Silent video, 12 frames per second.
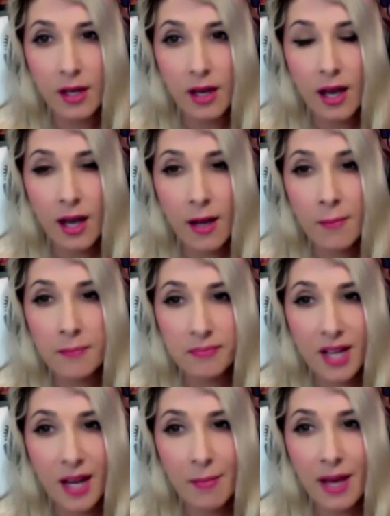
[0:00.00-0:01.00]
But
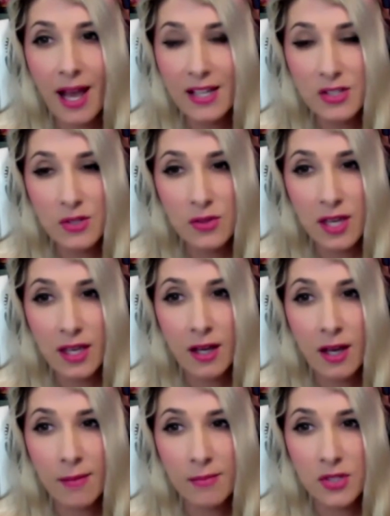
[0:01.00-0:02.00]
I do think it
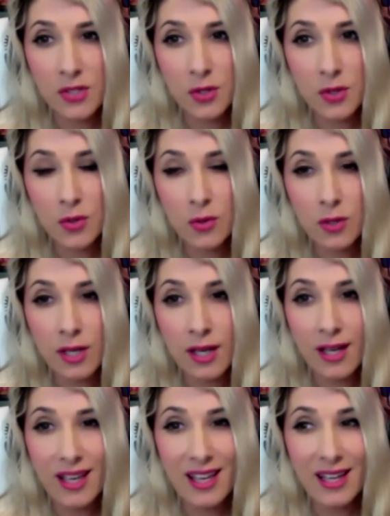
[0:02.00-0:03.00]
comes through
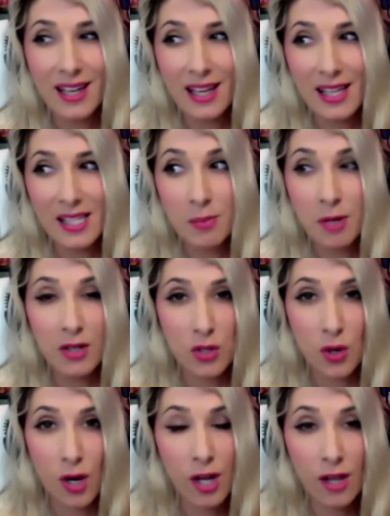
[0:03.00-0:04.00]
and is
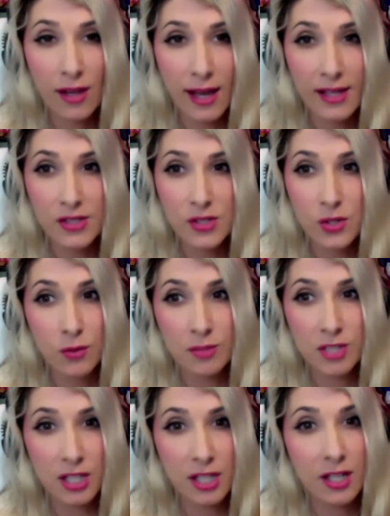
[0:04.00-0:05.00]
predatorialized through
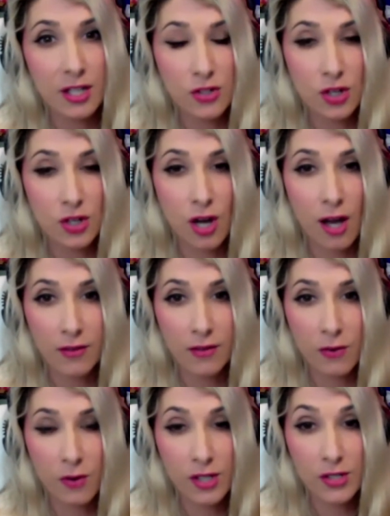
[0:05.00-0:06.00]
reptilian interconic
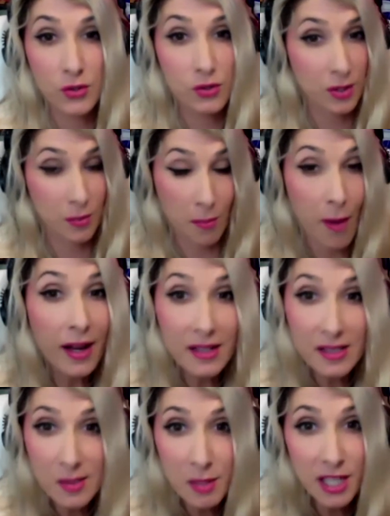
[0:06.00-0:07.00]
force, through demonic
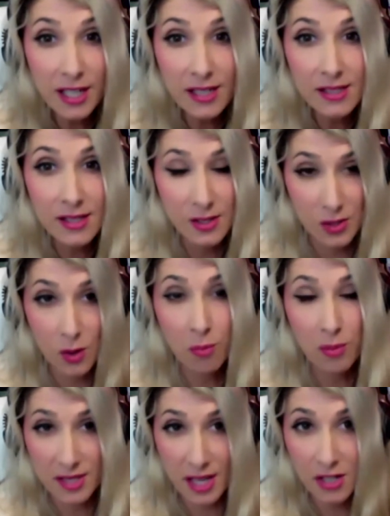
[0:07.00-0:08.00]
spirits and soul
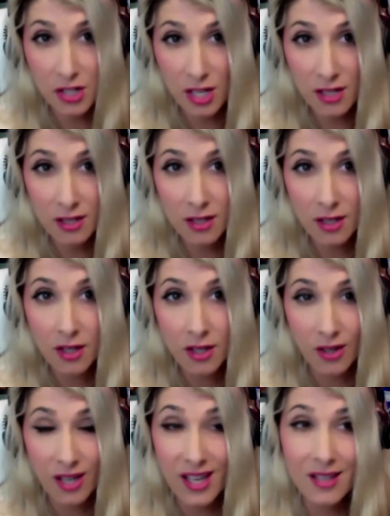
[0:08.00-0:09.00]
possession.
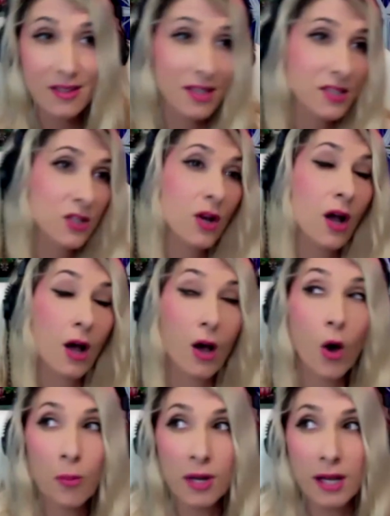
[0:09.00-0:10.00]
Okay, these are
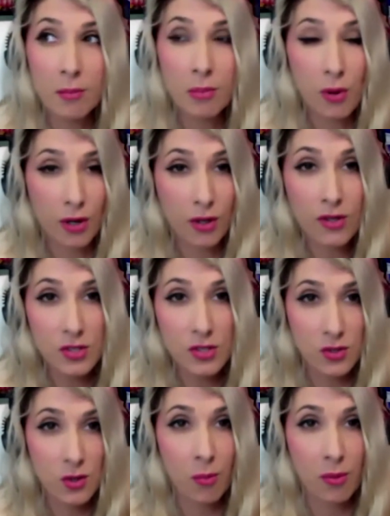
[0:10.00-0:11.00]
opening portals to
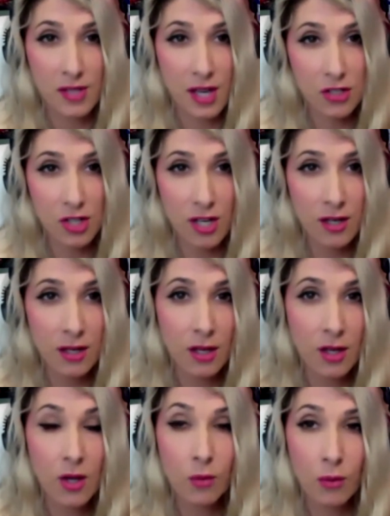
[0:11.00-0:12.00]
soul possession
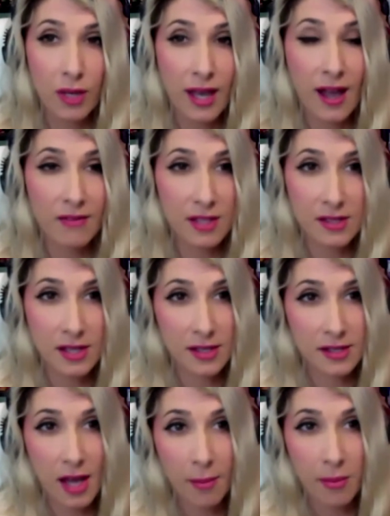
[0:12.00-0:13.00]
when we have these things
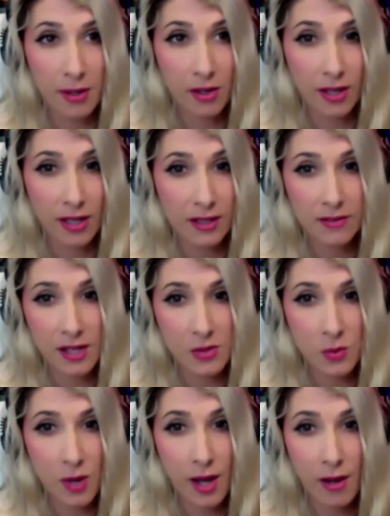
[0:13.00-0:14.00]
happen collectively as
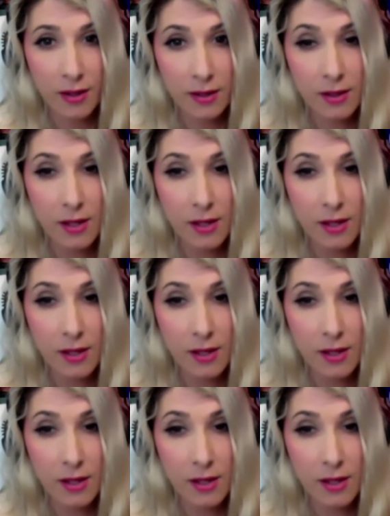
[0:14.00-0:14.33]
well.